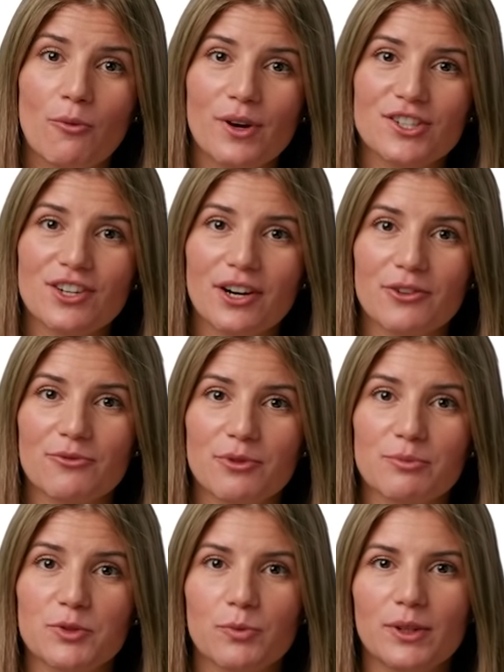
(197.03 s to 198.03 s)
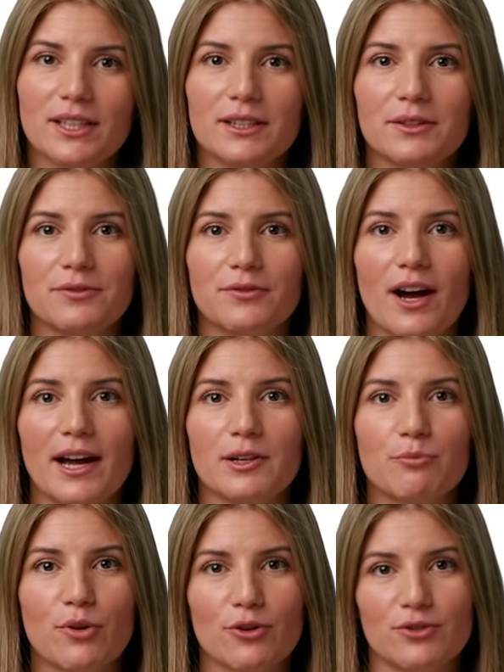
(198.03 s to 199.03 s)
which are groups with a
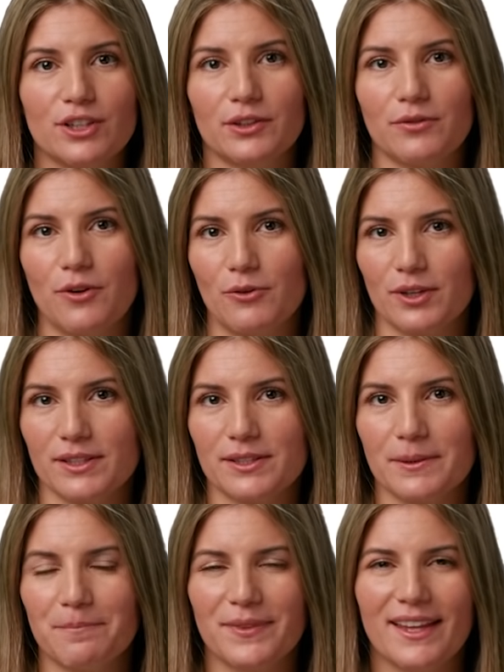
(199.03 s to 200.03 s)
defined project focus.